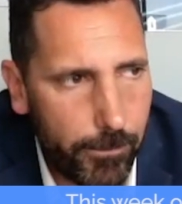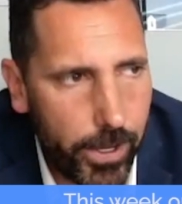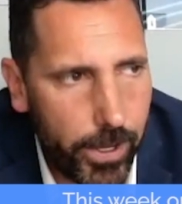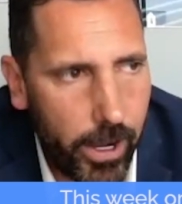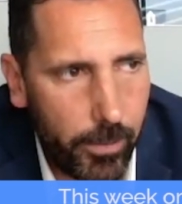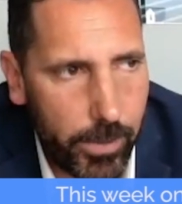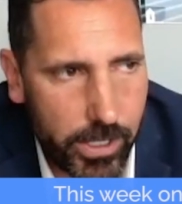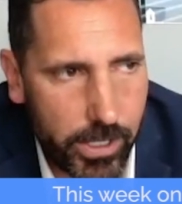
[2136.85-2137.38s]

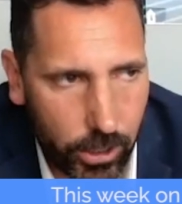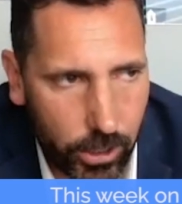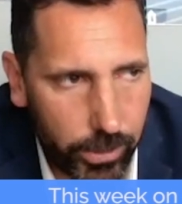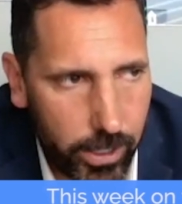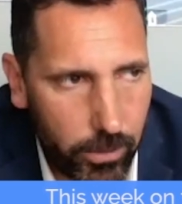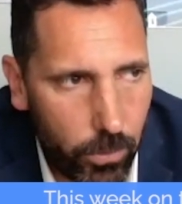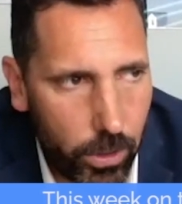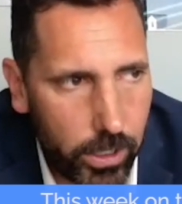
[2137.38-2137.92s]
Is a
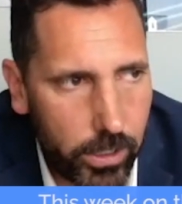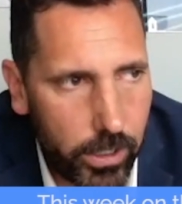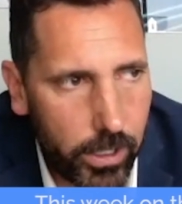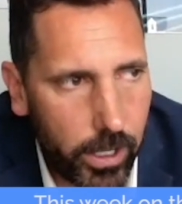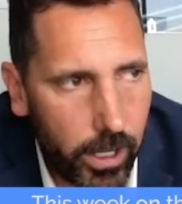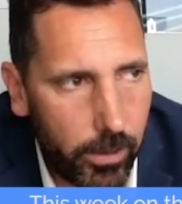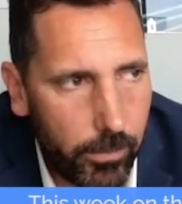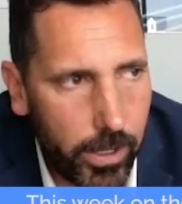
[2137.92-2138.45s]
great one.
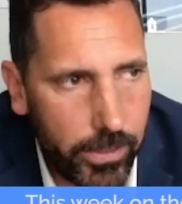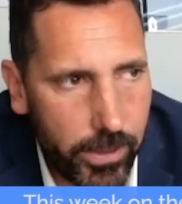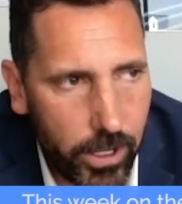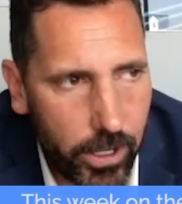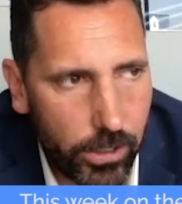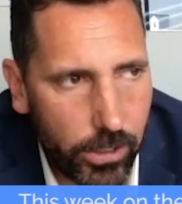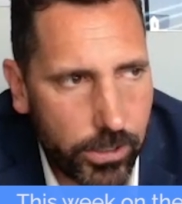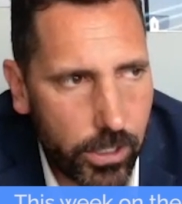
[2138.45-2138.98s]
And then
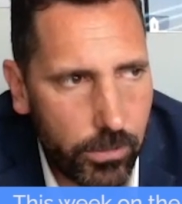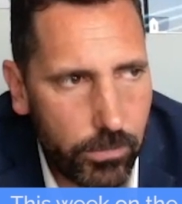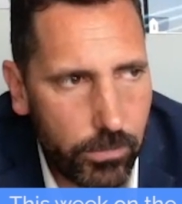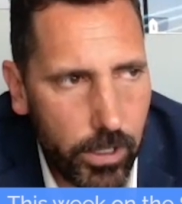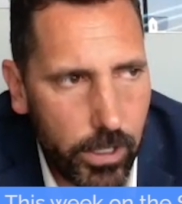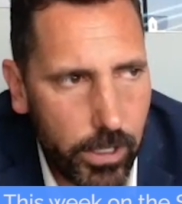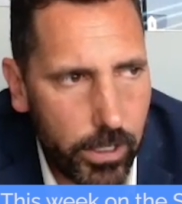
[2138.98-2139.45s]
also